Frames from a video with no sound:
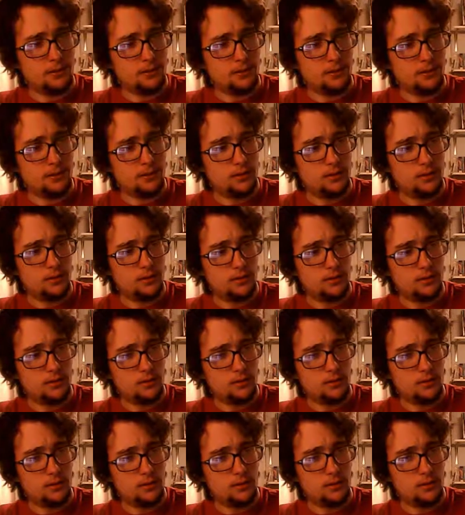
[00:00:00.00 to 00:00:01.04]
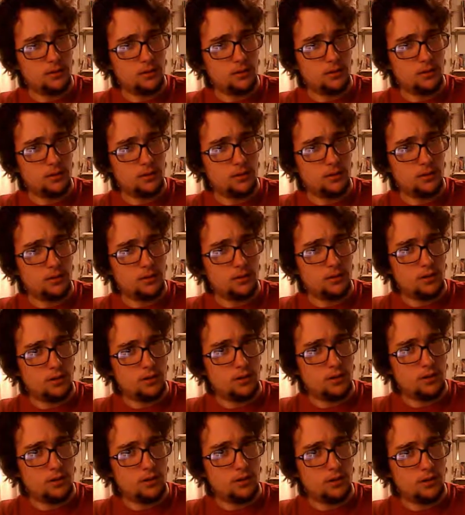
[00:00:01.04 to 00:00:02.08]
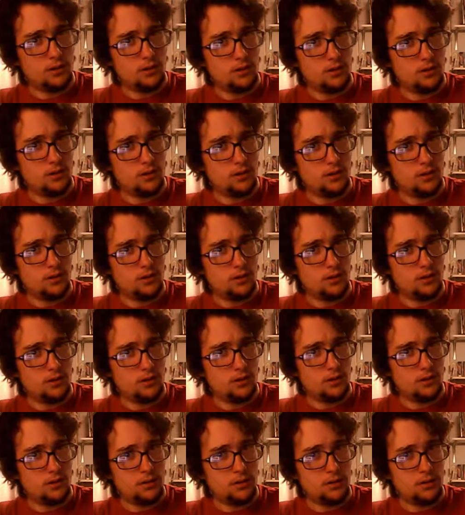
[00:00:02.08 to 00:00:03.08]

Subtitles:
[no speech]